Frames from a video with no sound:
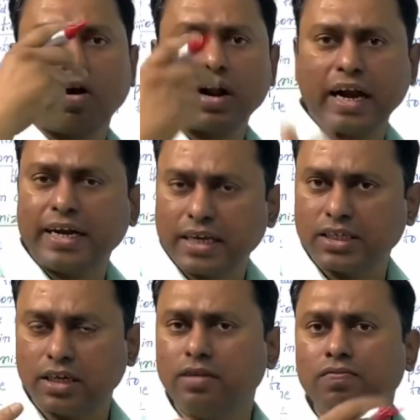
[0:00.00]
or
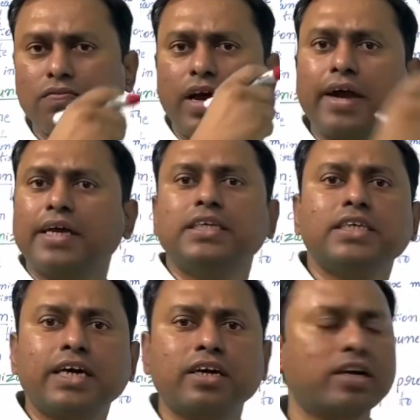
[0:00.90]
antigen we are
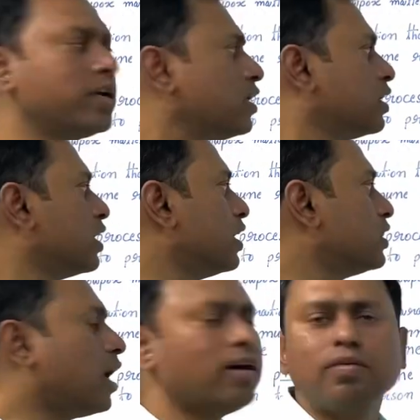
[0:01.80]
injecting in
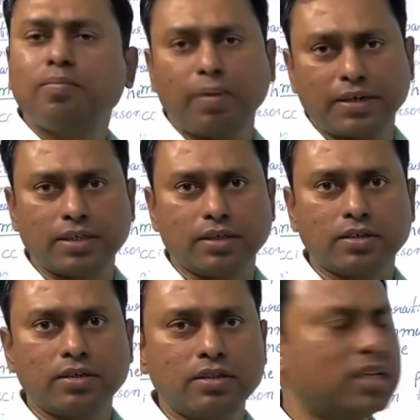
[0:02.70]
the persons.